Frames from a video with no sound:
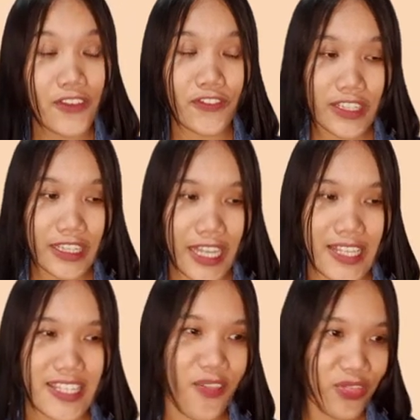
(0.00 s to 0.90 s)

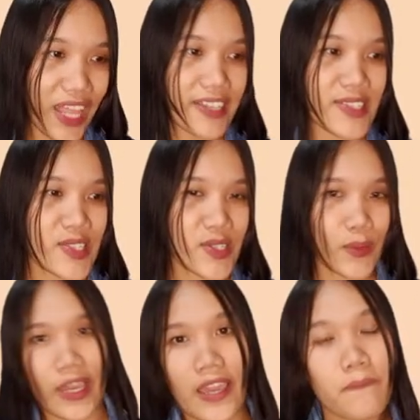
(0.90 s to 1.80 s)
fitness. Next,
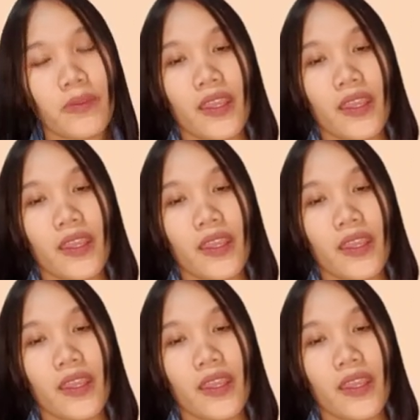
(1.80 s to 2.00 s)
okay.